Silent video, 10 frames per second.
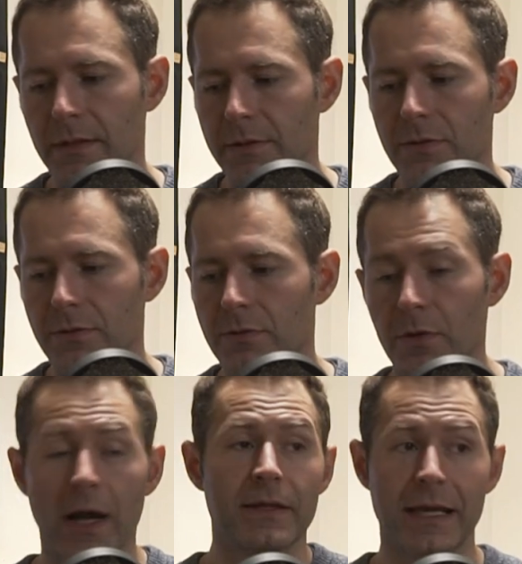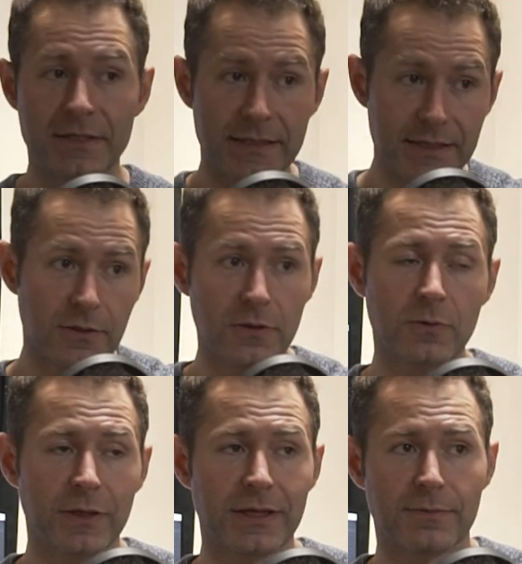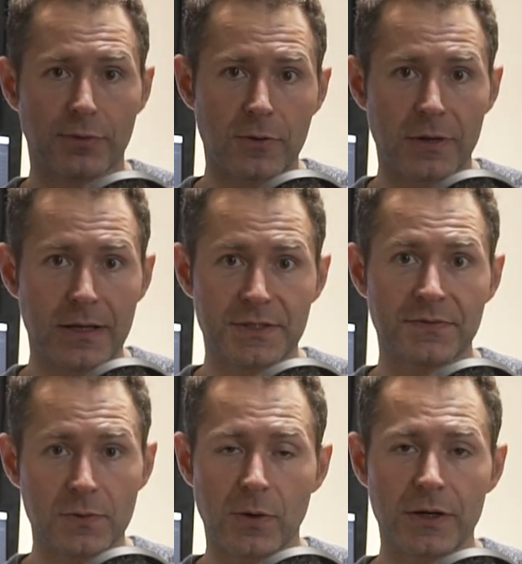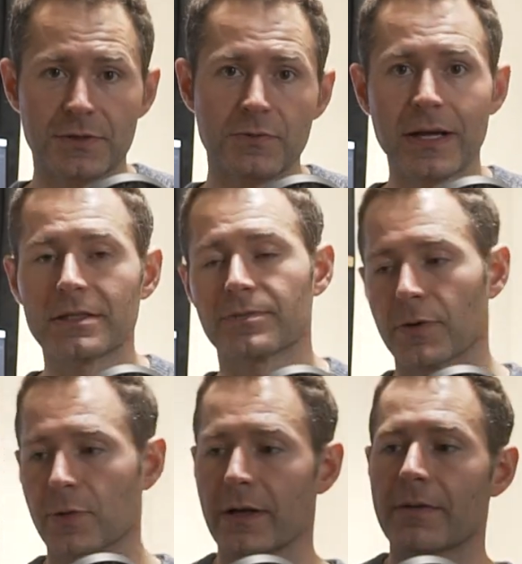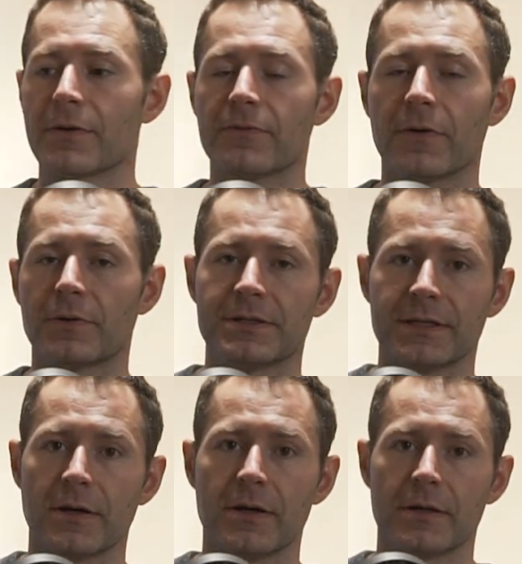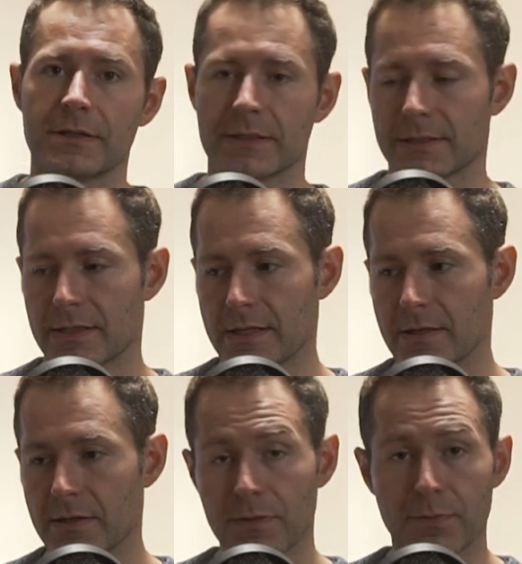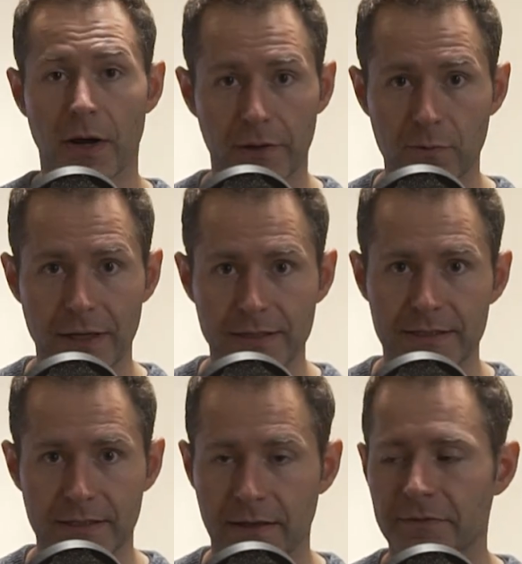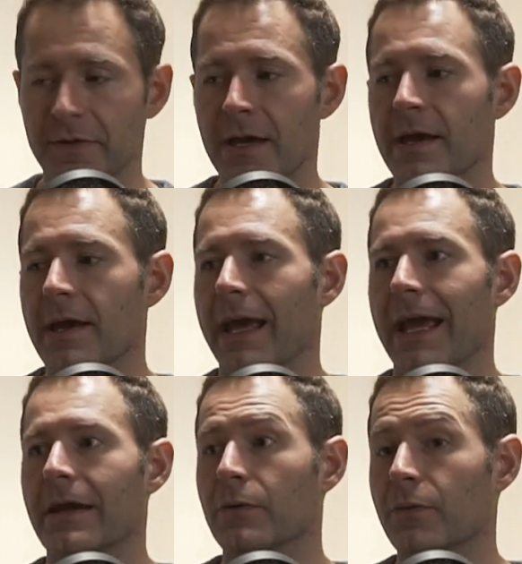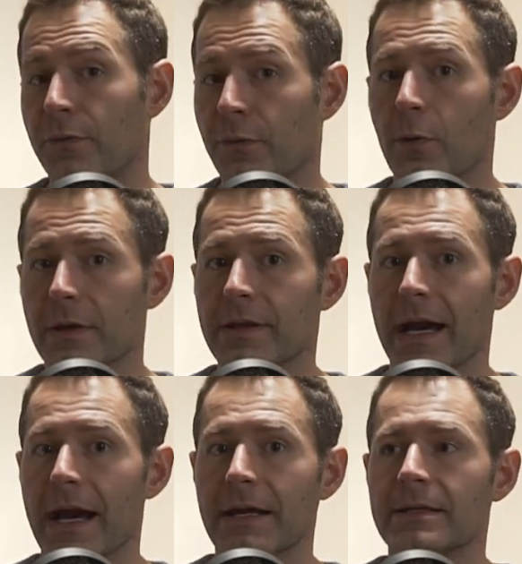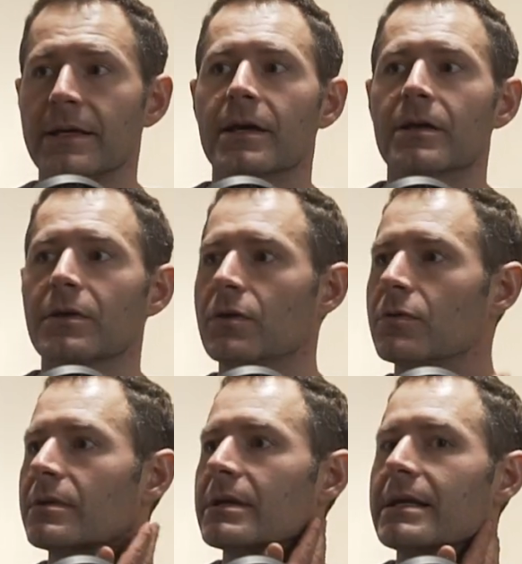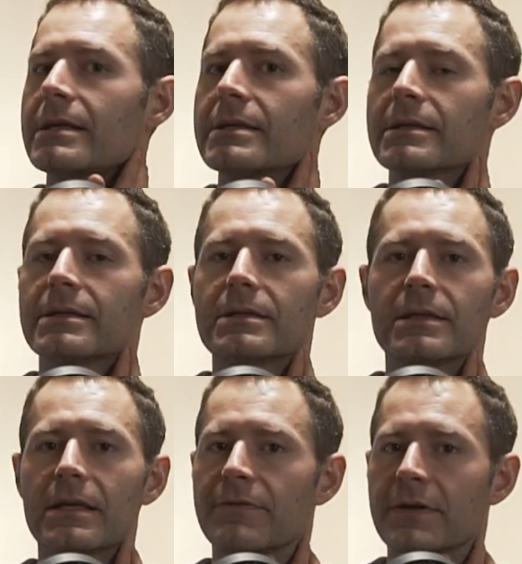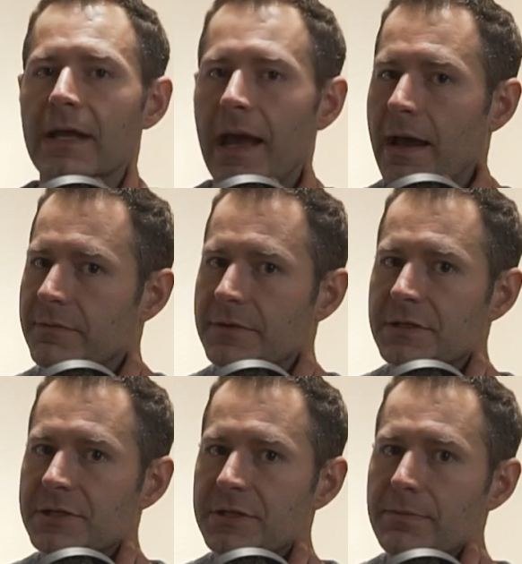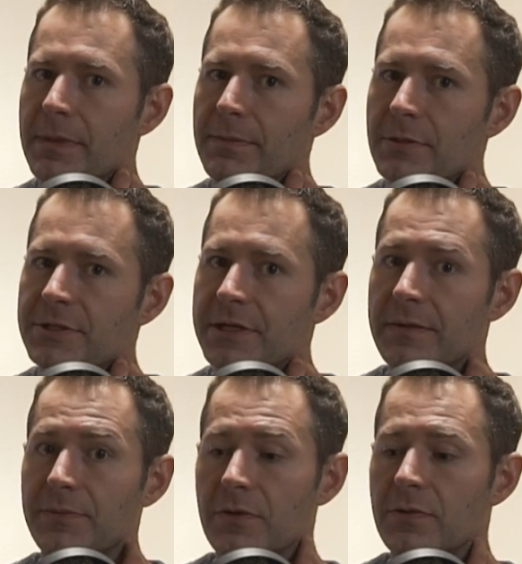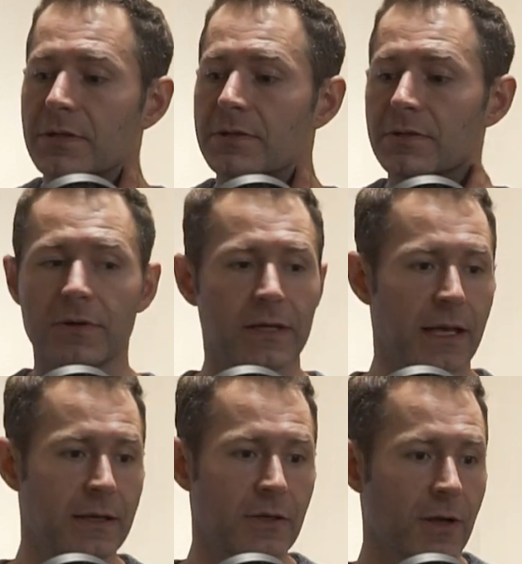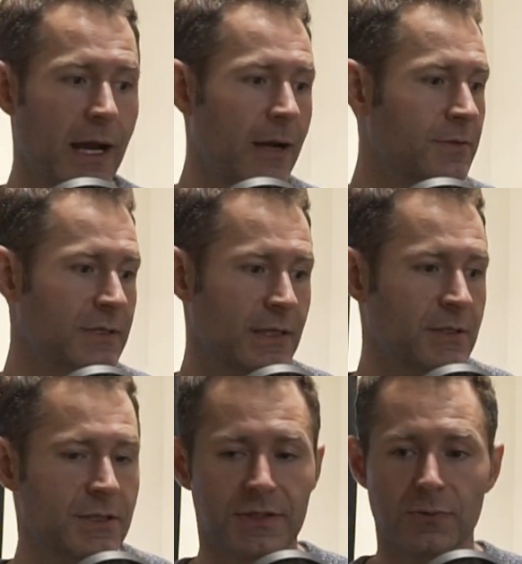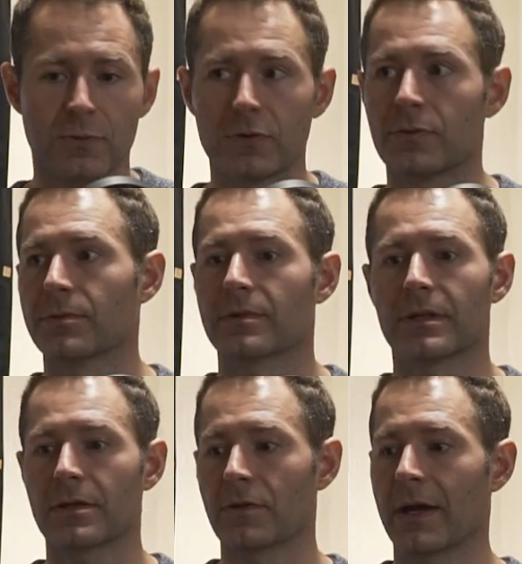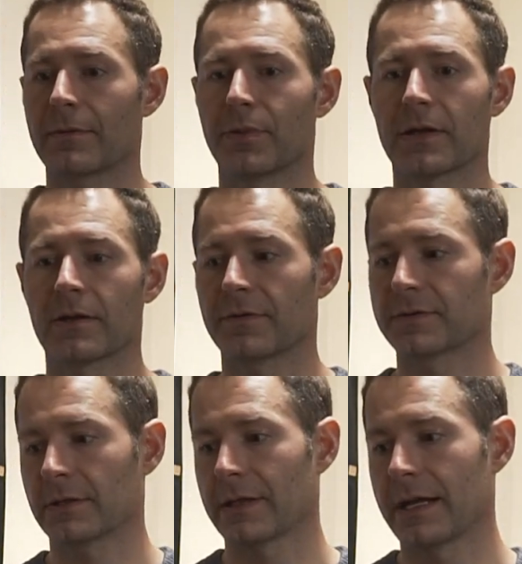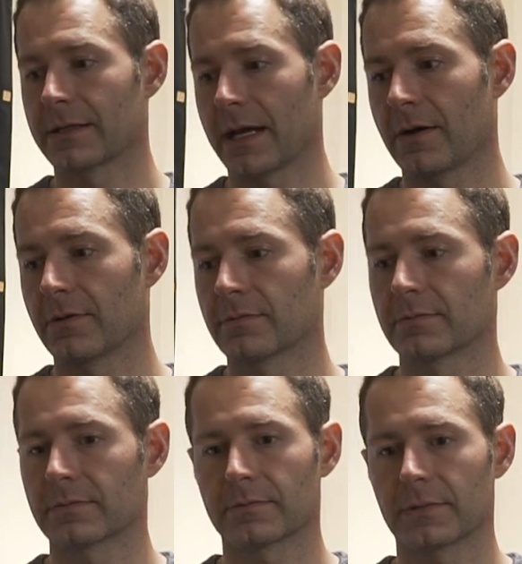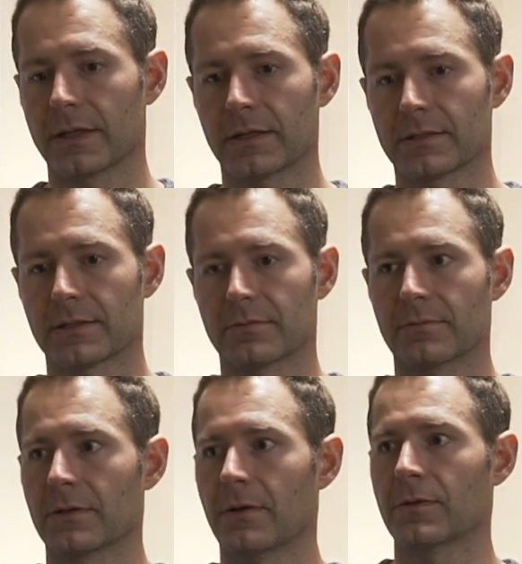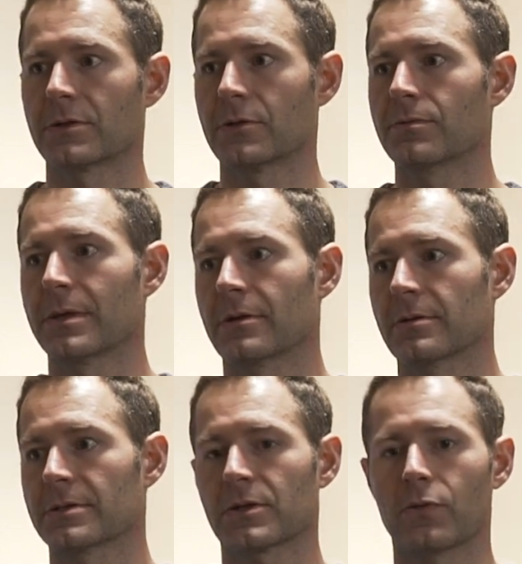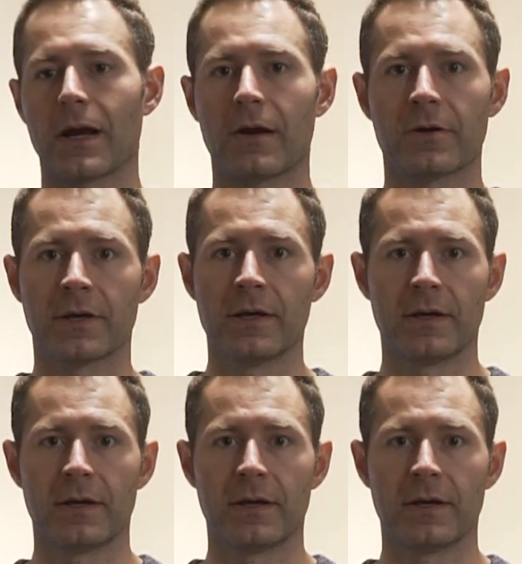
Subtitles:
It does include within it programs if you want to do weights, but what I've been focusing on is the body weight stuff. And for that, you needn't even have a gym membership. You could do it in your house in just a room that you had big enough to lay down like a 2-meter squared